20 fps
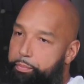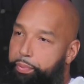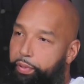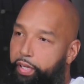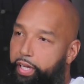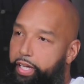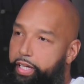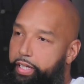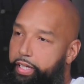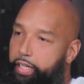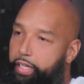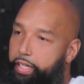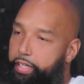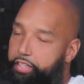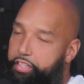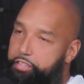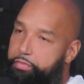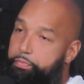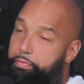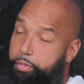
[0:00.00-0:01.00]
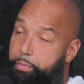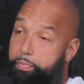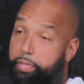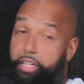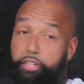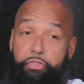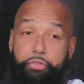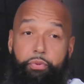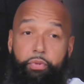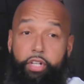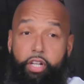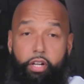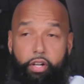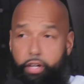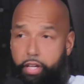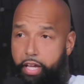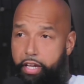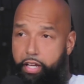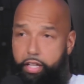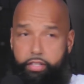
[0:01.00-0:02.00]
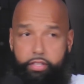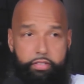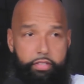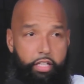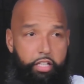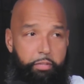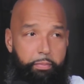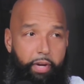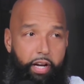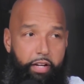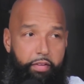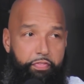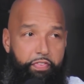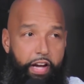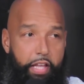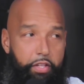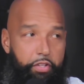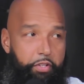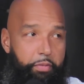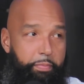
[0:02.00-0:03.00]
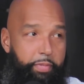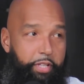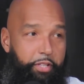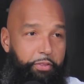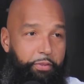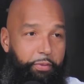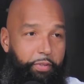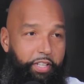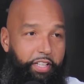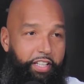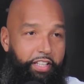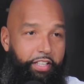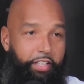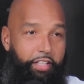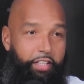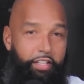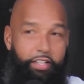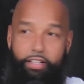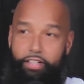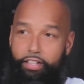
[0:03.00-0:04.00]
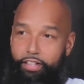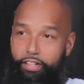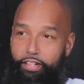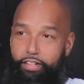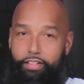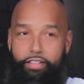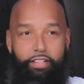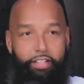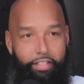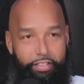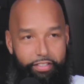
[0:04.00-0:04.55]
play in the big three. Does anybody follow the big three in here? Yeah,